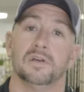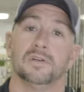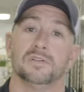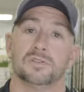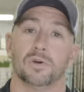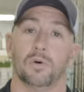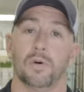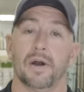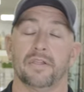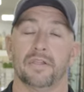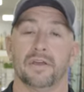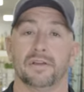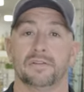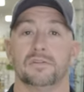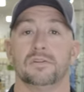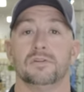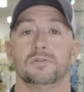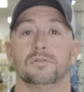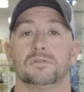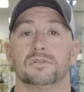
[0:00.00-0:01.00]
So I like
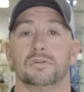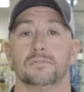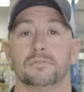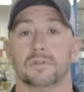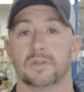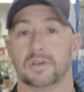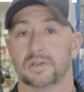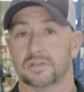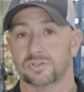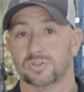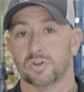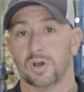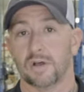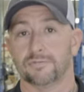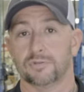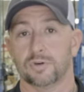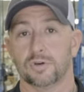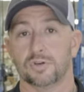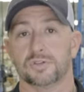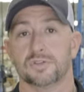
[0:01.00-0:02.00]
to use something like a
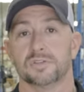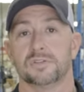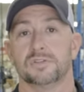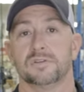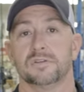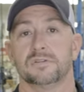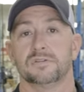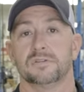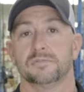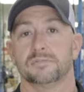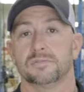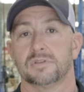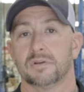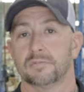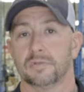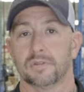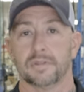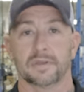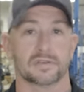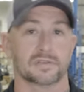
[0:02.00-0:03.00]
soft cushion system,
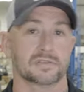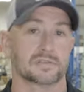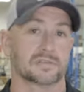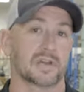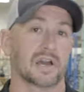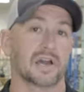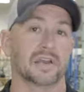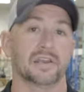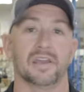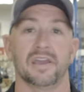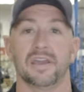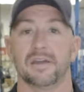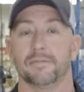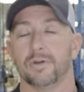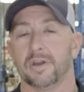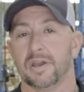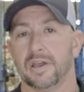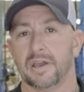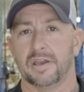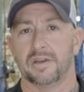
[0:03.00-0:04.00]
something like a Scotty
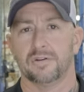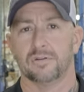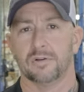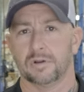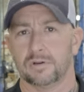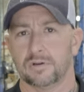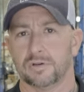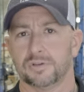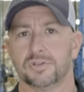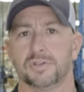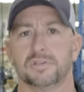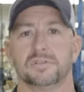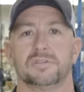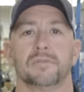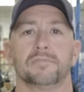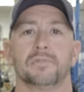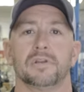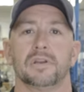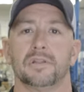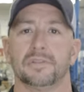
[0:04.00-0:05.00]
hammerhead or a cushion,
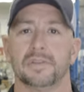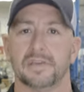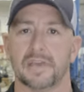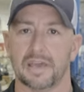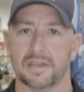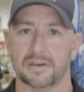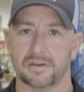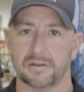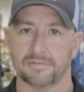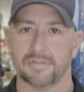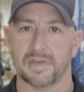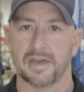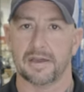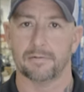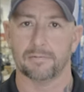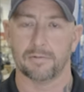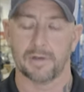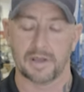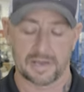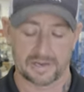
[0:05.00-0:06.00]
something on the end of
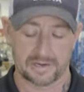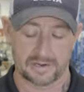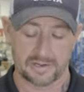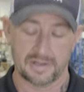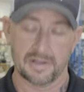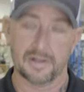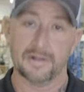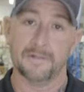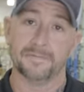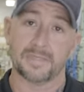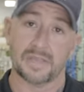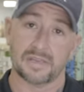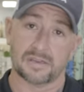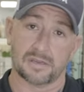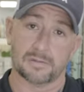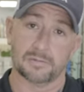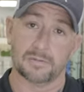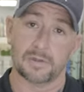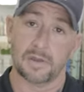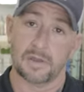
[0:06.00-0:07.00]
that rod that
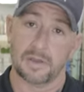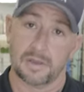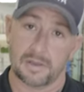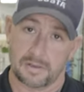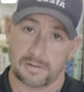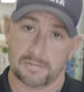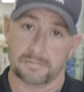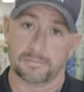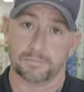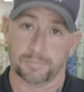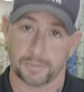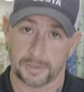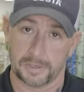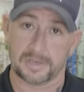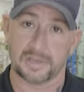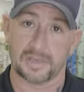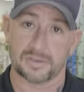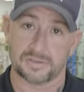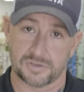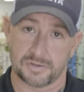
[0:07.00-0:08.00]
can put
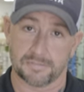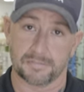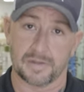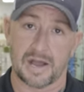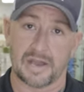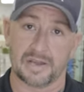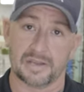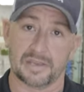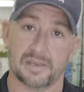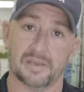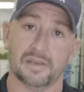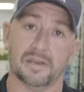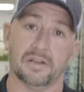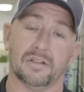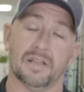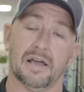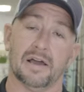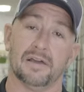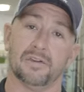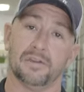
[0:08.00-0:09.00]
against your body,
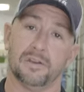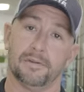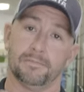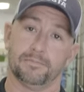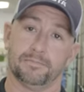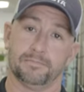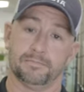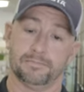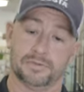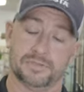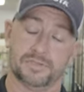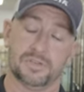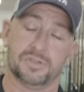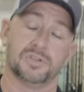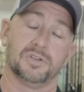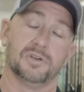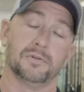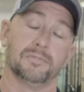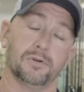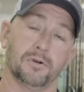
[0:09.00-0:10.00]
allow you to
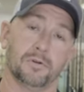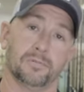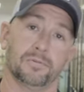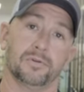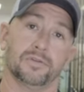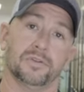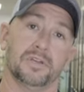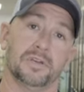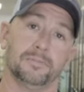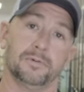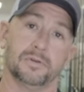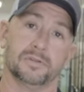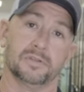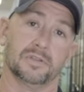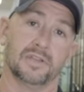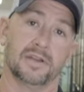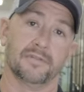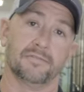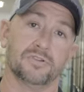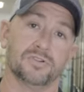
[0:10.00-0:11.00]
position appropriately to put the
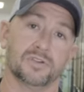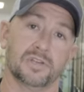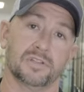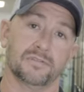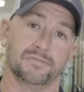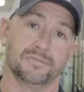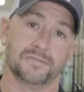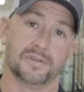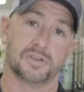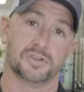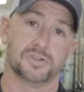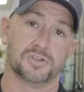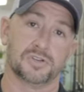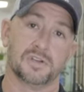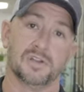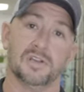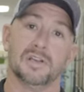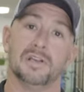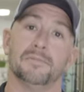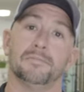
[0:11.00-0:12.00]
leverage on the fish,
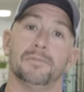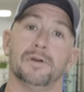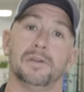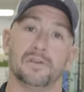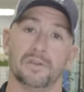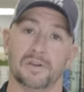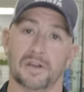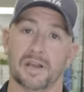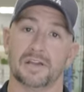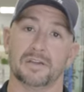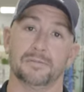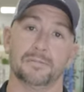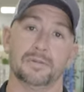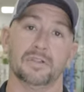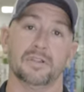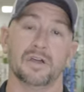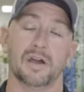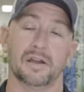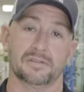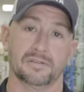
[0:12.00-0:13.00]
but you're not going to be
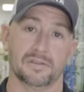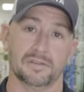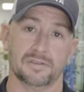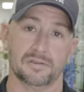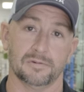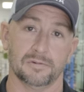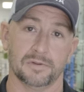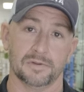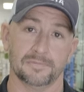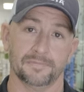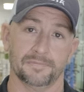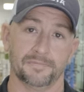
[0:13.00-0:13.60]
locked into it.